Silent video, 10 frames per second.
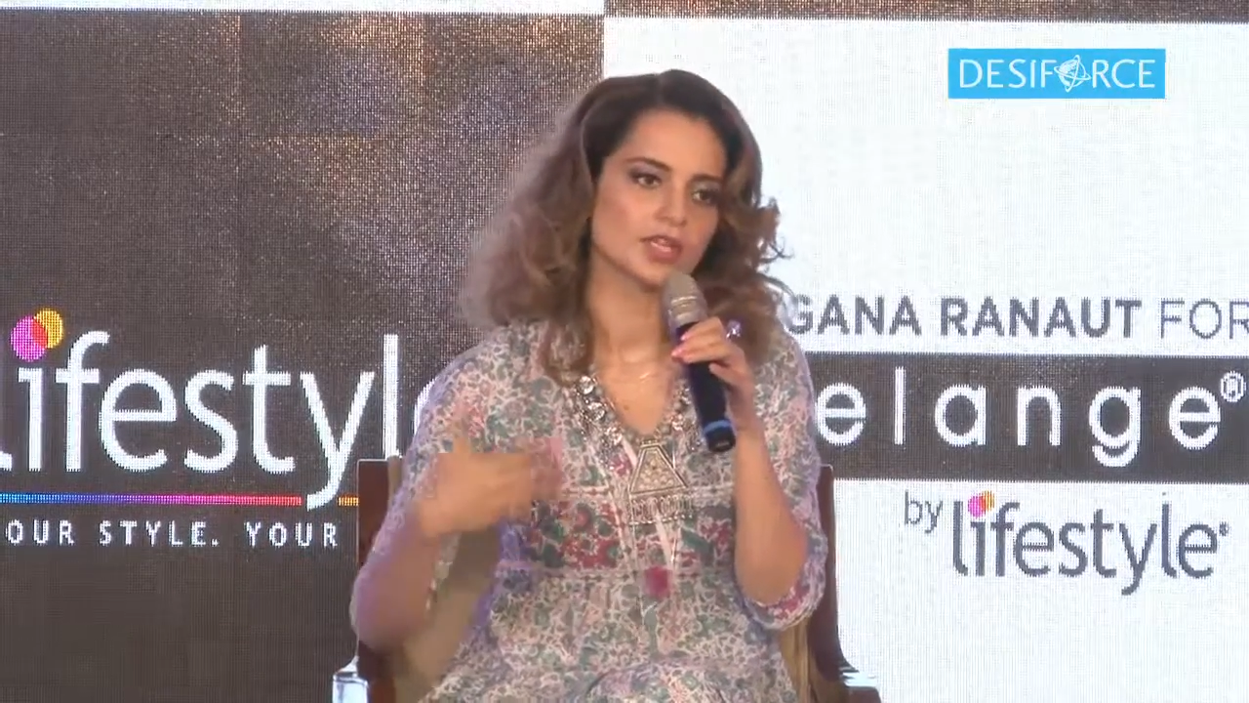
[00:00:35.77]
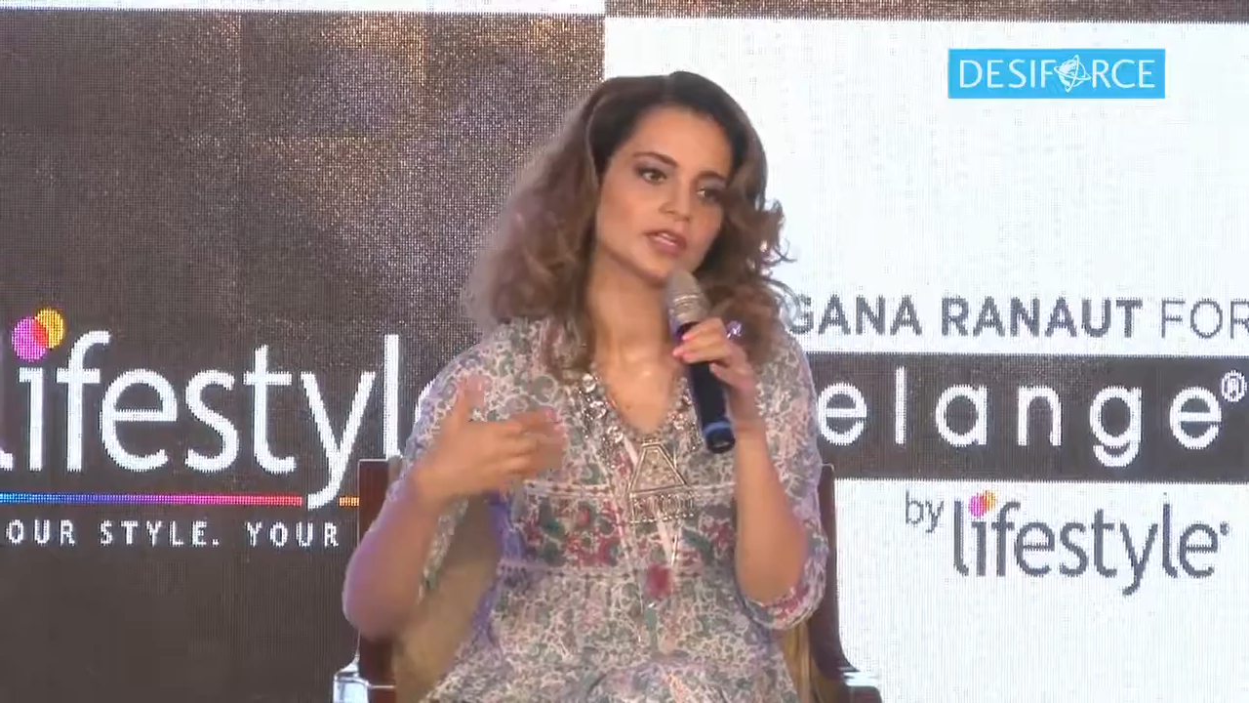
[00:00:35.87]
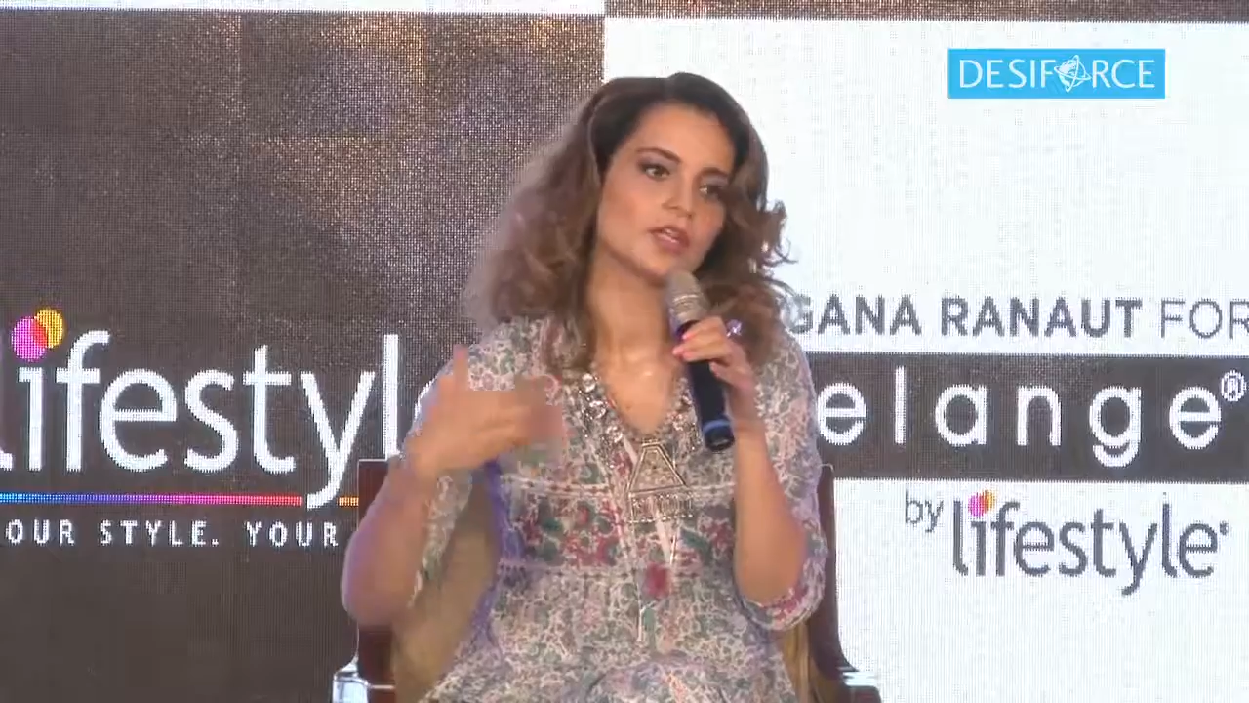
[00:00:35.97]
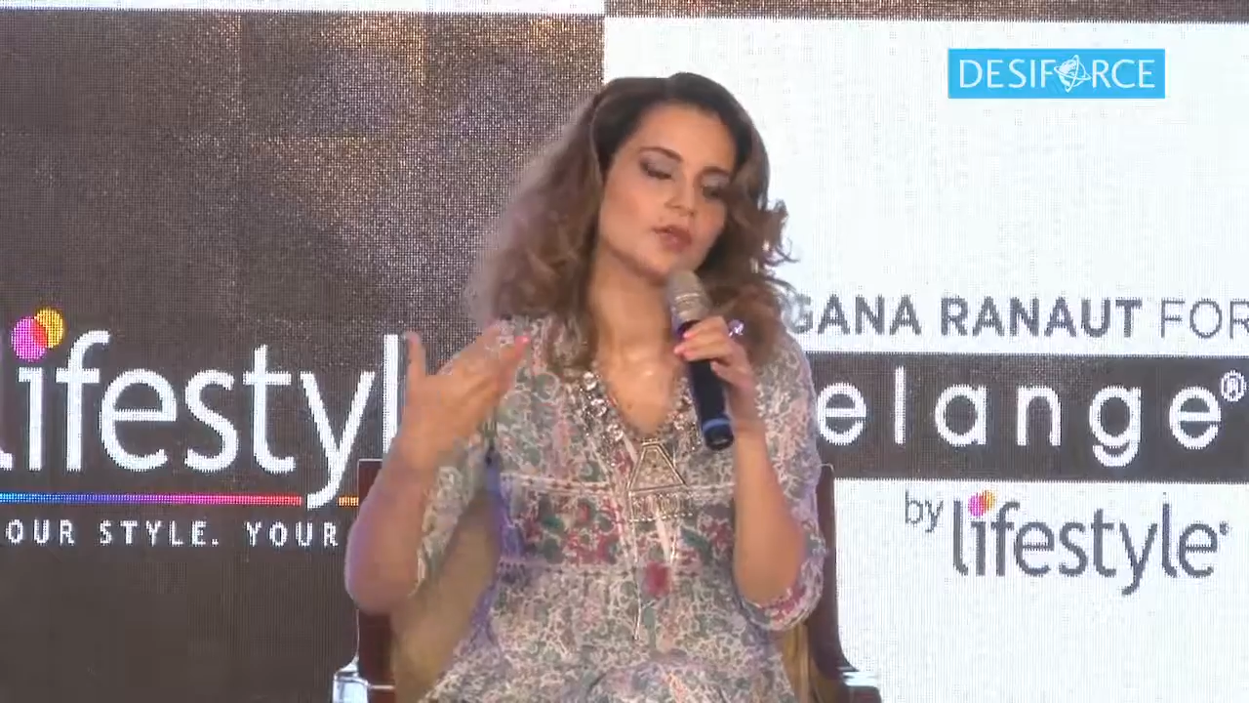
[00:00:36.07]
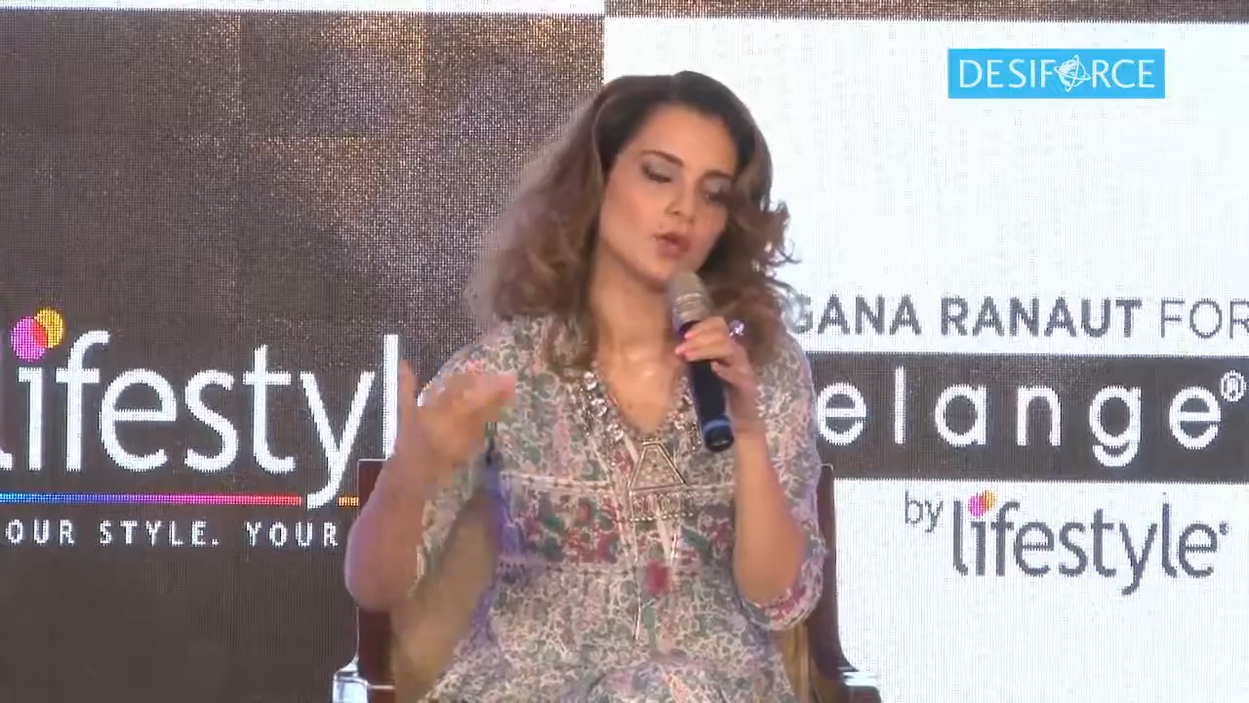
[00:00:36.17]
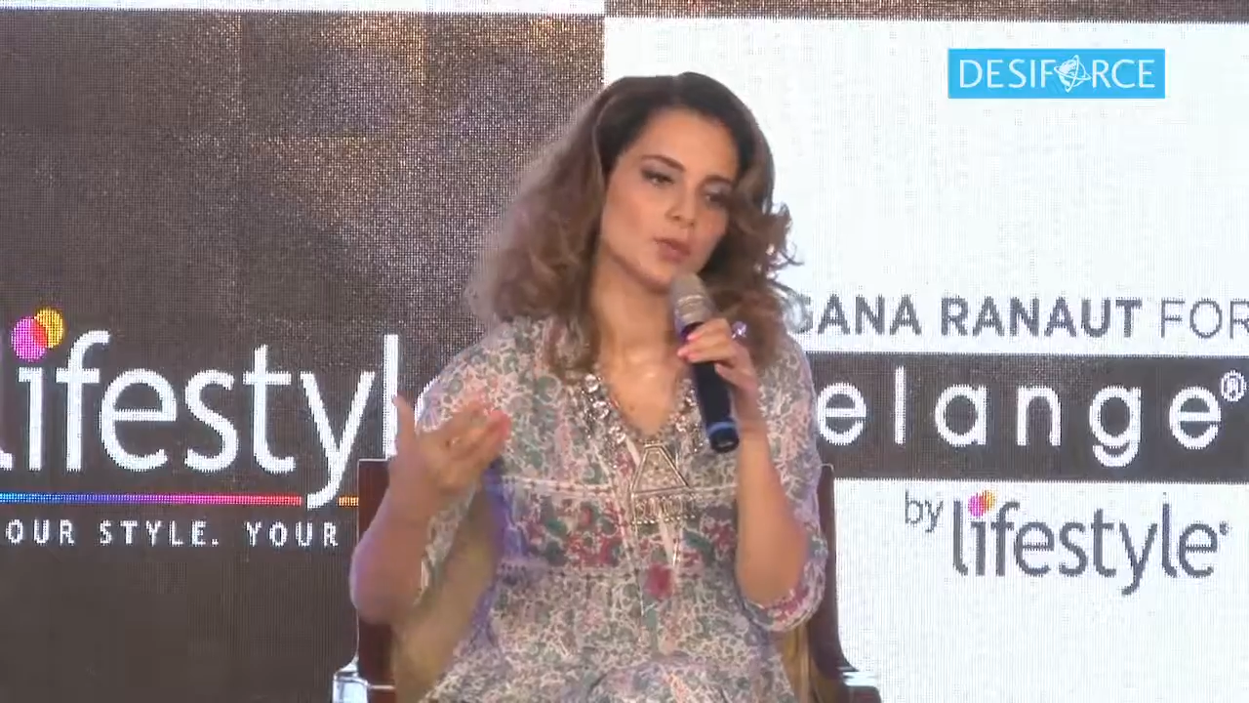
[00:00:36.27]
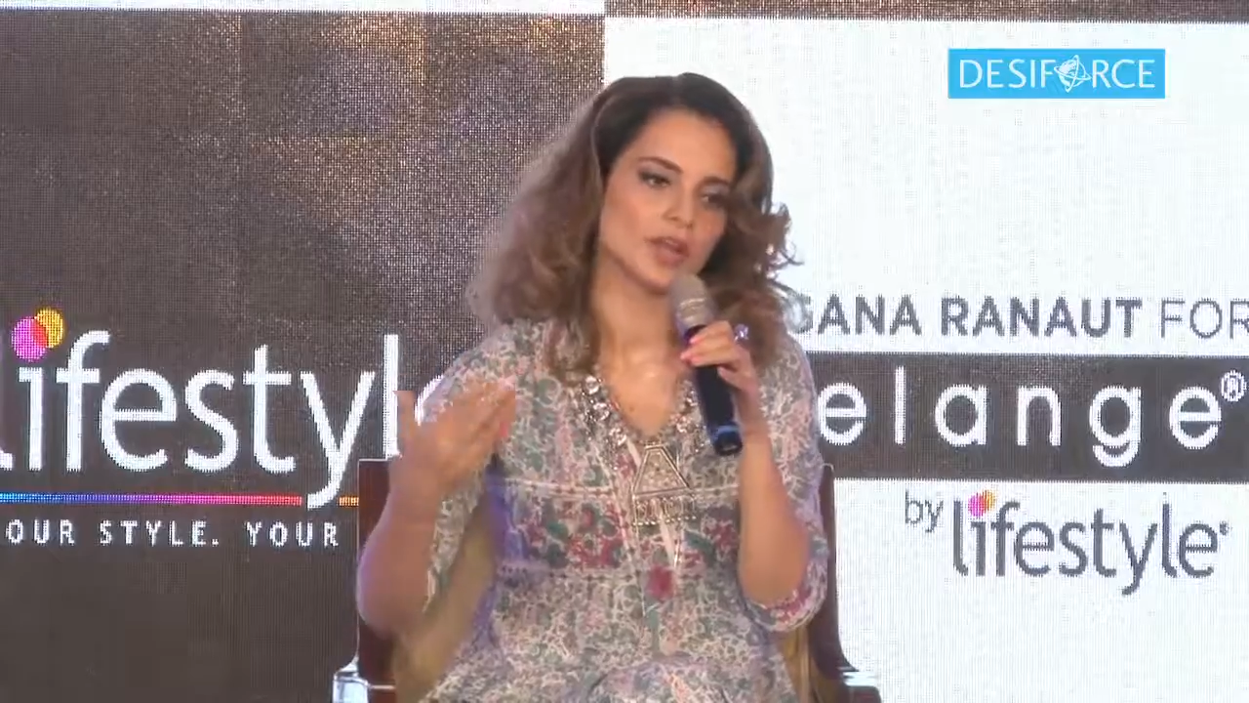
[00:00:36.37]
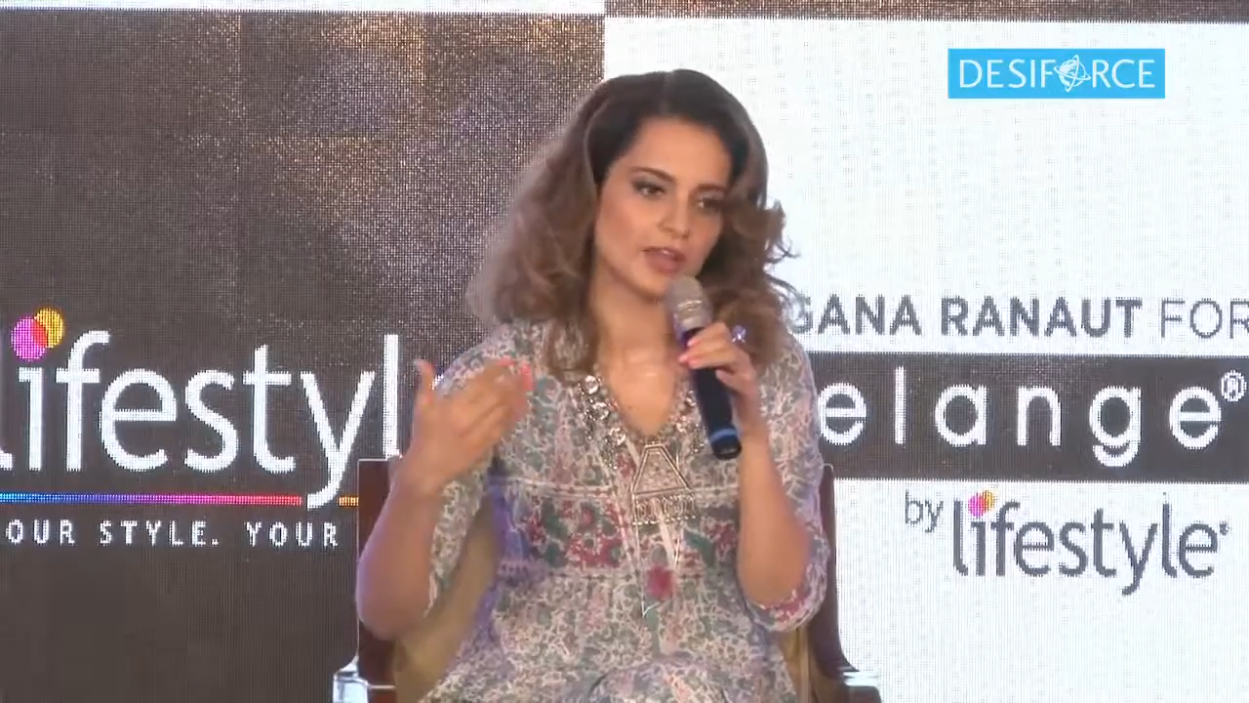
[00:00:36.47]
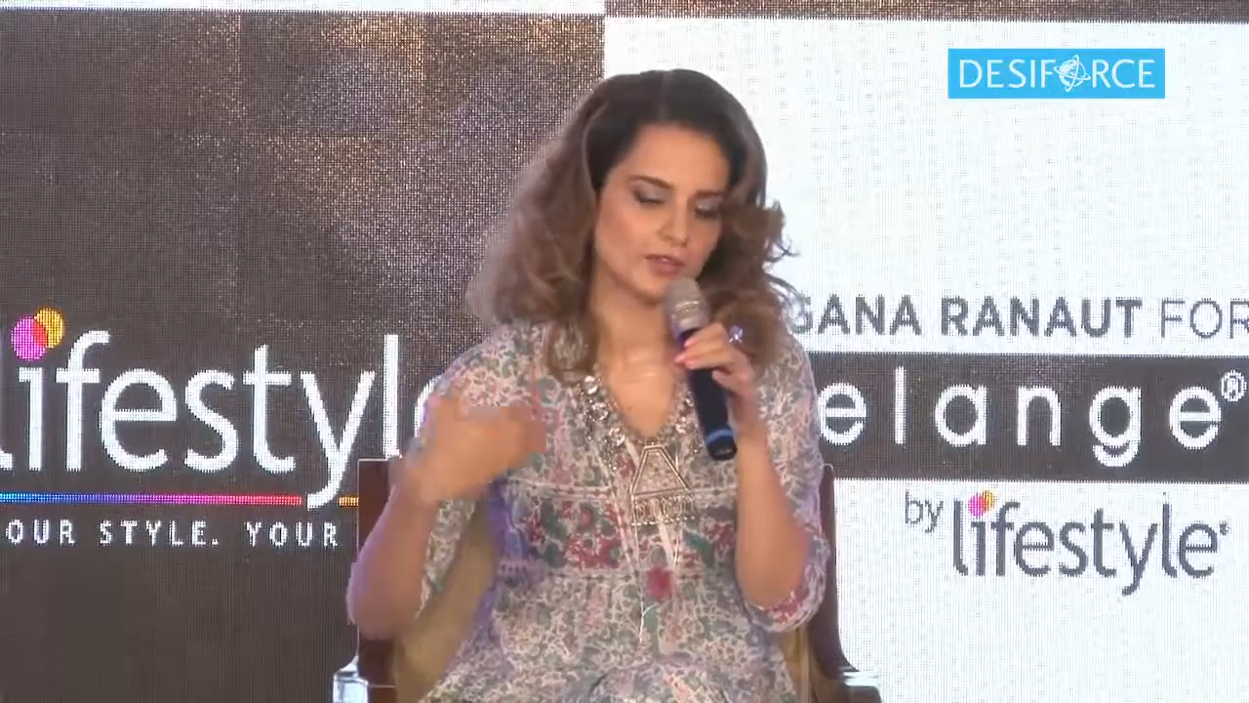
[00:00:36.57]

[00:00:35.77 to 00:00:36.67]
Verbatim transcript: that they know where